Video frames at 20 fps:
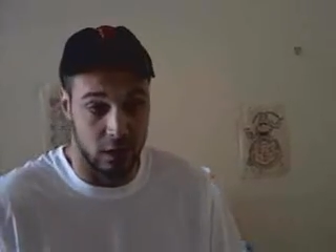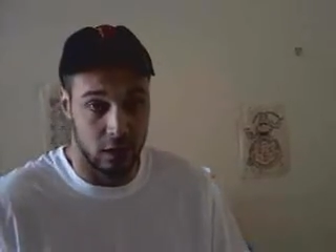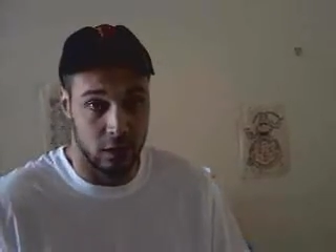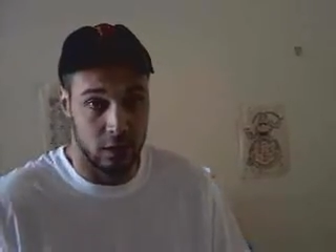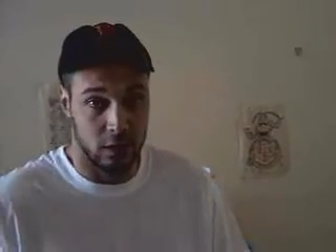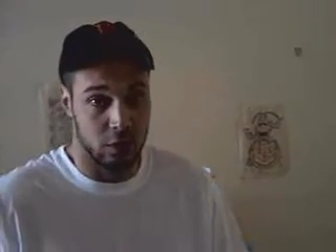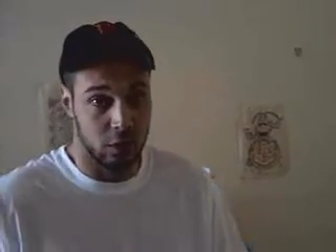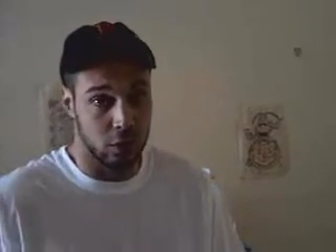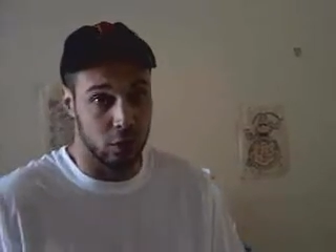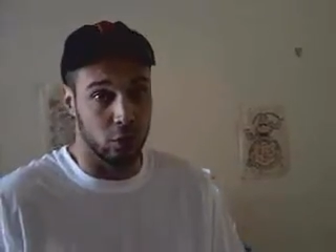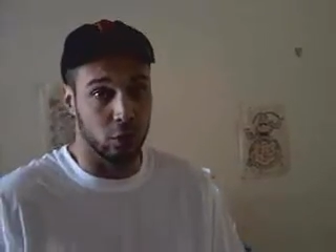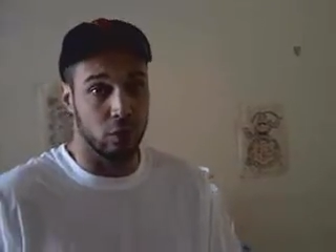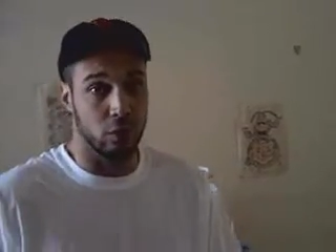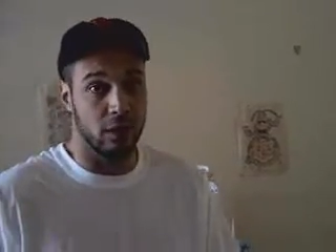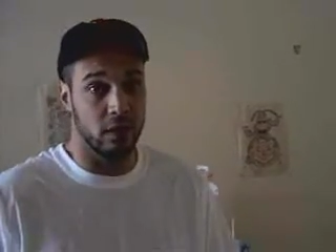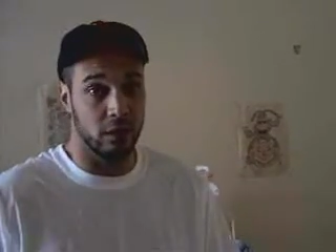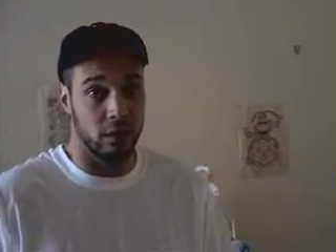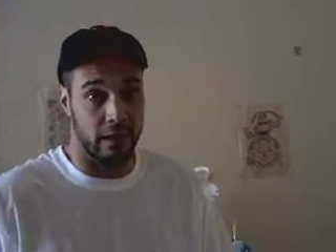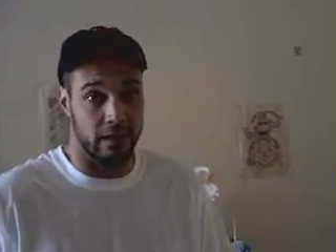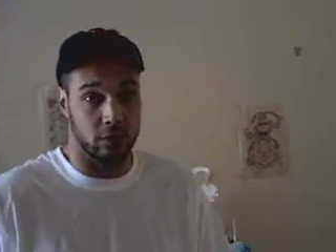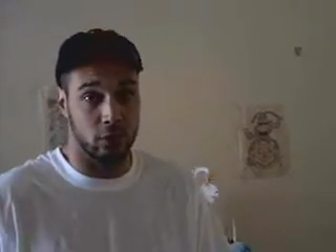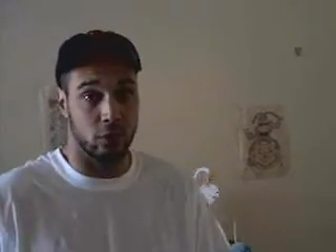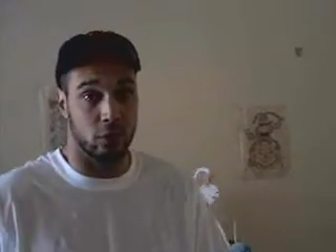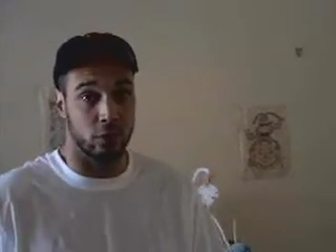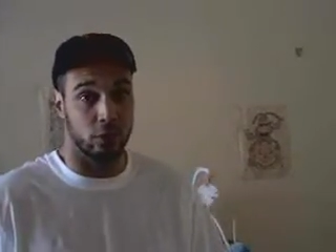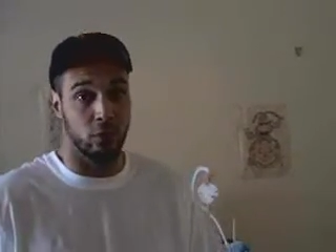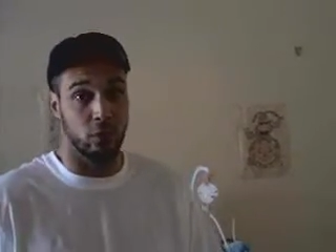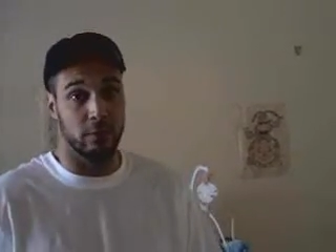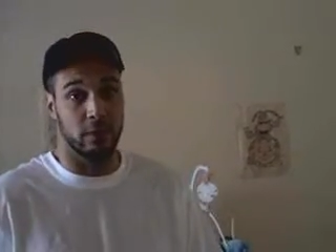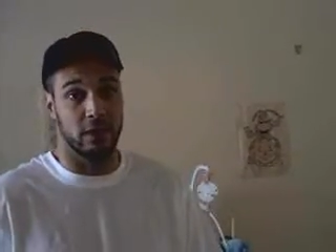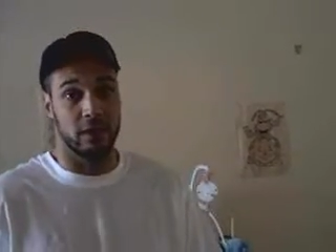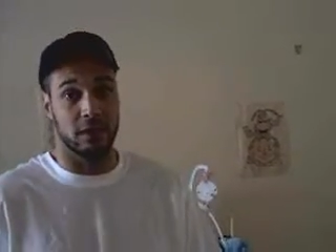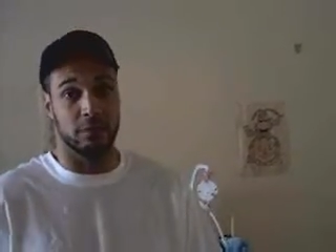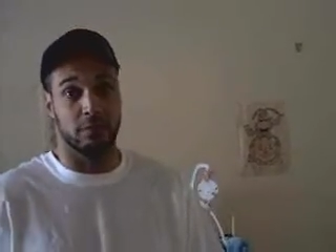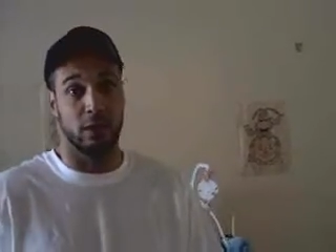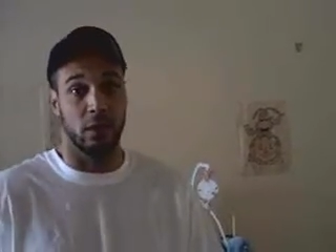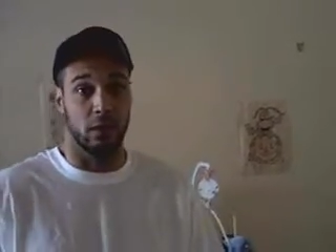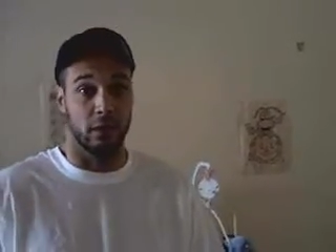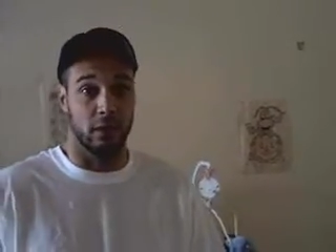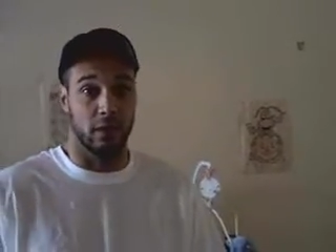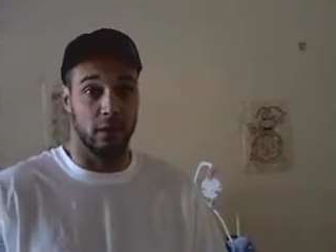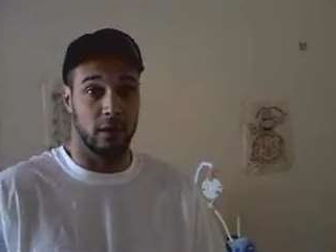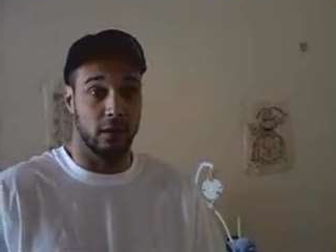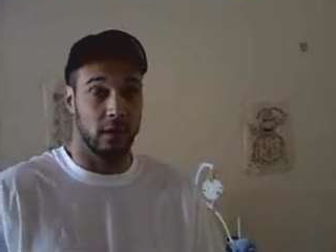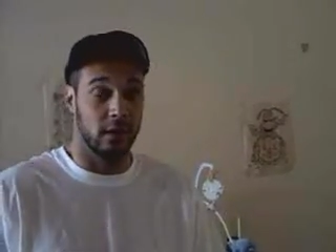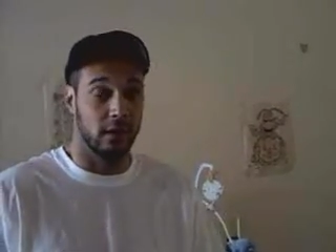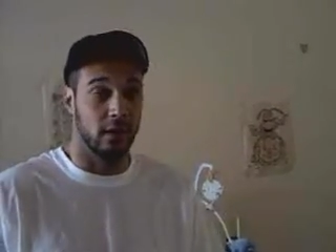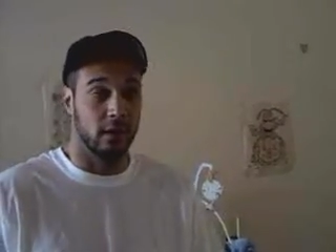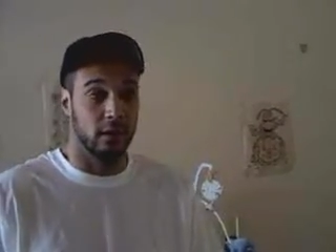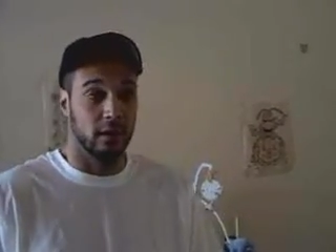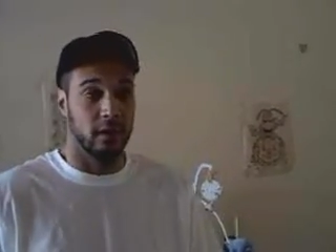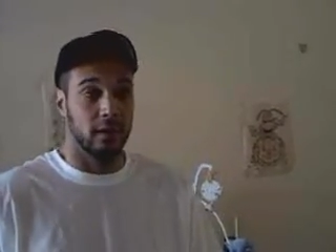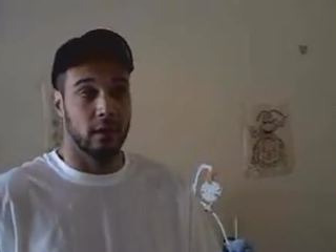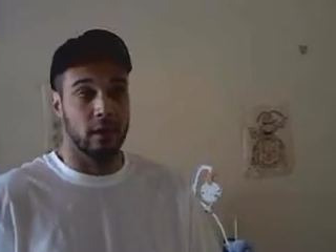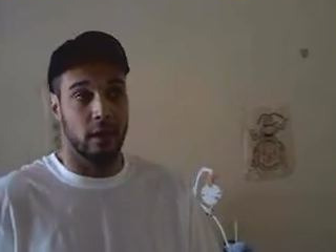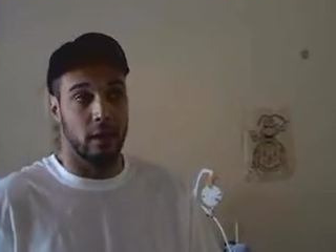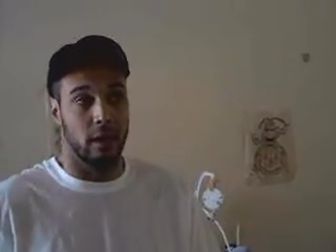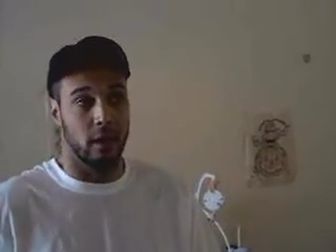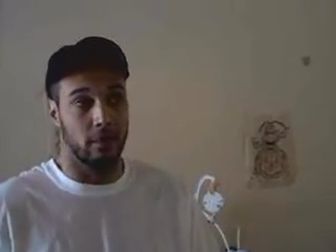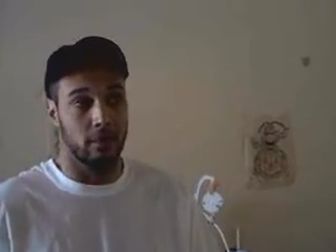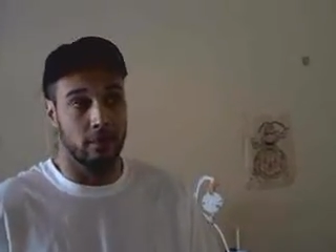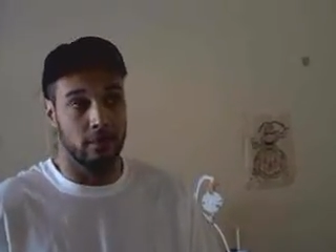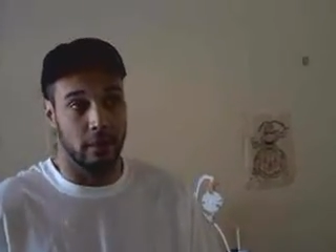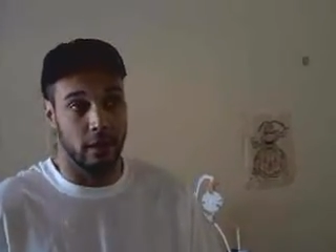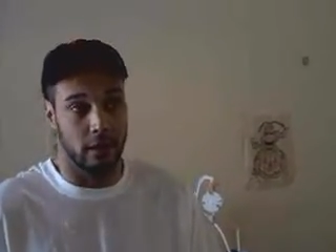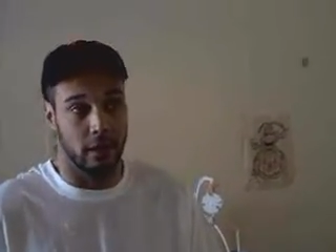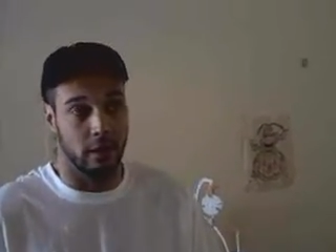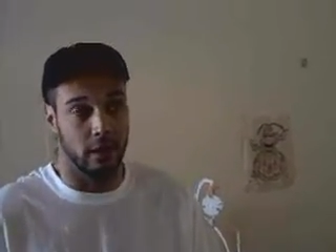to the electrical room in this building, and